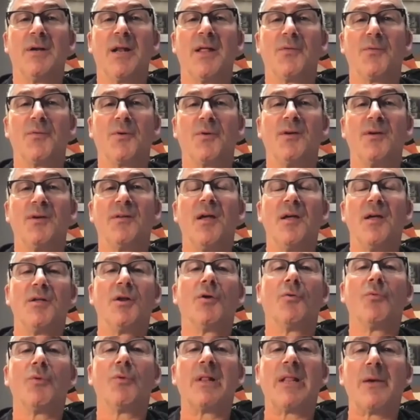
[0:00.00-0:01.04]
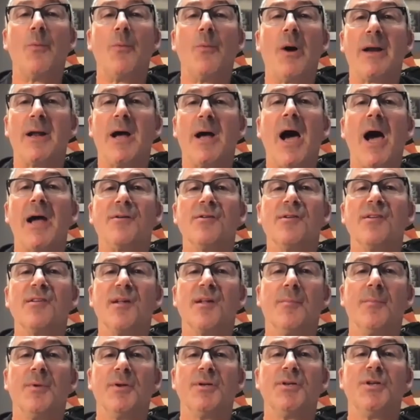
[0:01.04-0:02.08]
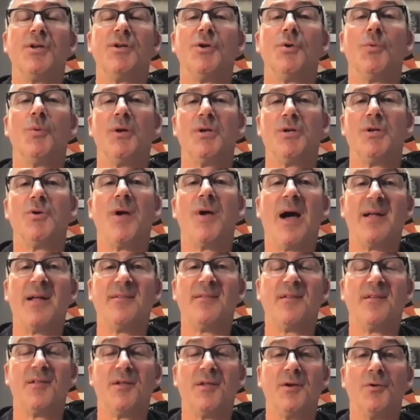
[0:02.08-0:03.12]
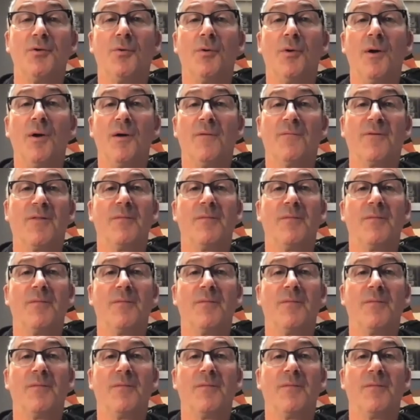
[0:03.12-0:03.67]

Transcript: other words, you don't really want to hire someone to do what you guys do for the